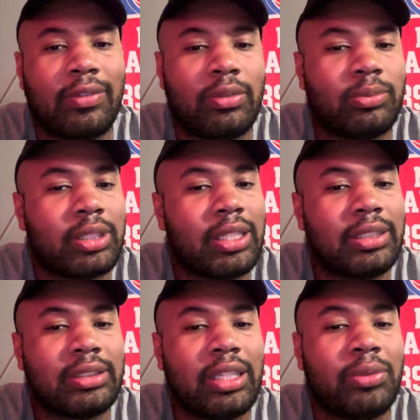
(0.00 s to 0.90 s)
of him
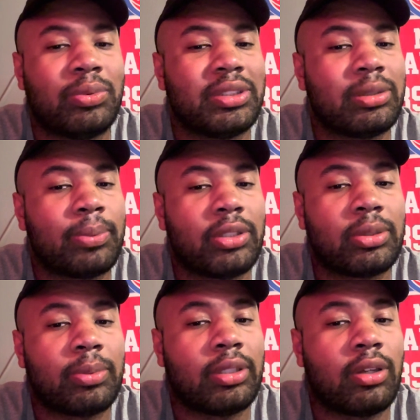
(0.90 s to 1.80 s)
because he was supposed
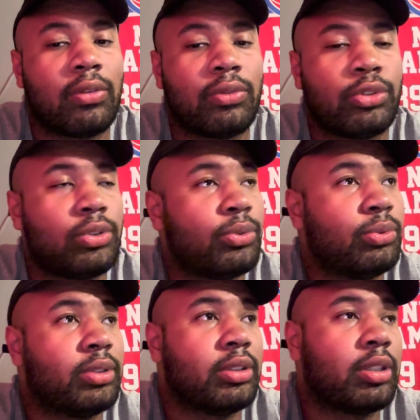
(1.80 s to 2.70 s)
to be known for
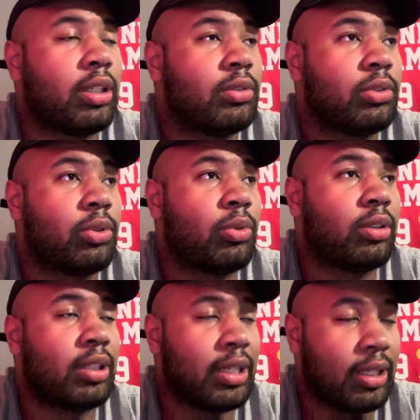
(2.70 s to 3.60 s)
shooting, couldn't shoot a
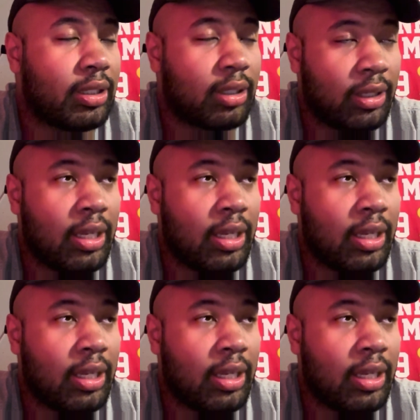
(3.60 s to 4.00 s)
lick